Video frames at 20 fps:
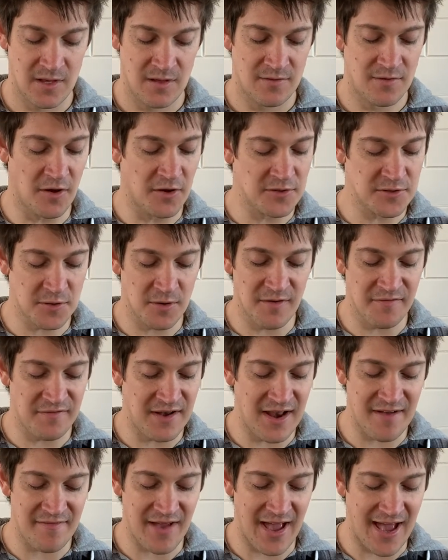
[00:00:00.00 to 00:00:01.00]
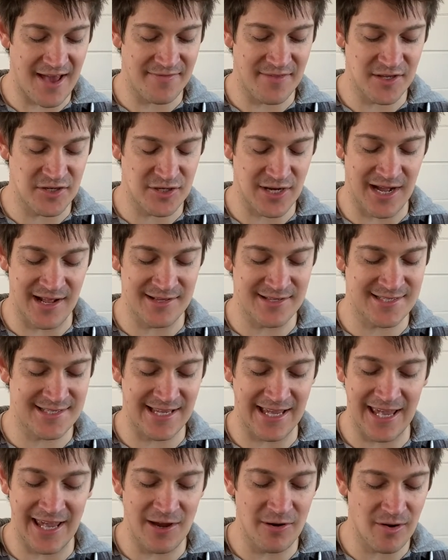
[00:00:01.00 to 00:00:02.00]
Those who have never had the chance to
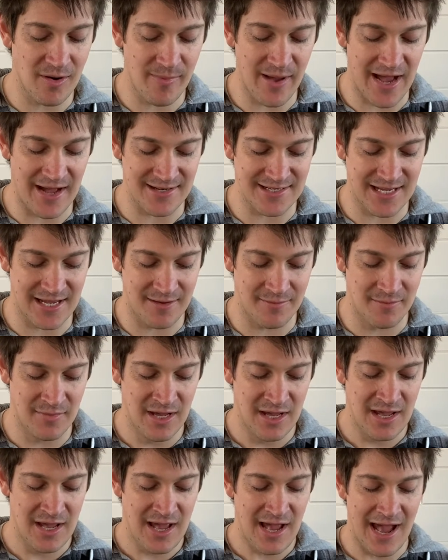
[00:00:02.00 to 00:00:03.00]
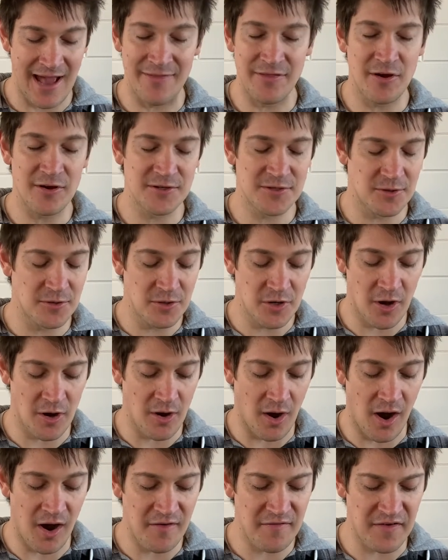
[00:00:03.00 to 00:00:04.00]
hear about him, and those who know
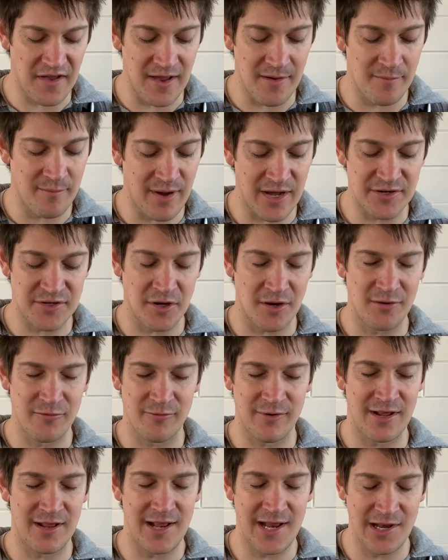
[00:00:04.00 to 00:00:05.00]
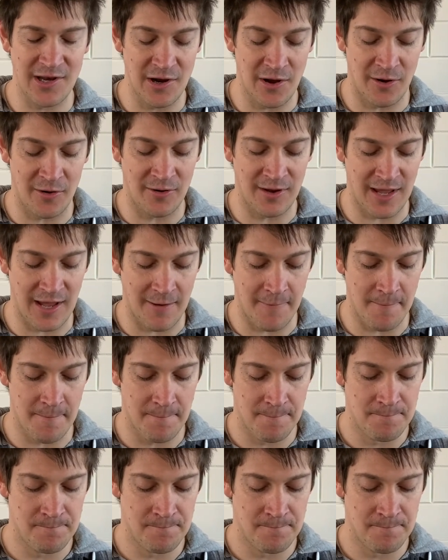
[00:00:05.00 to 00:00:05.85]
of him but don't really know him.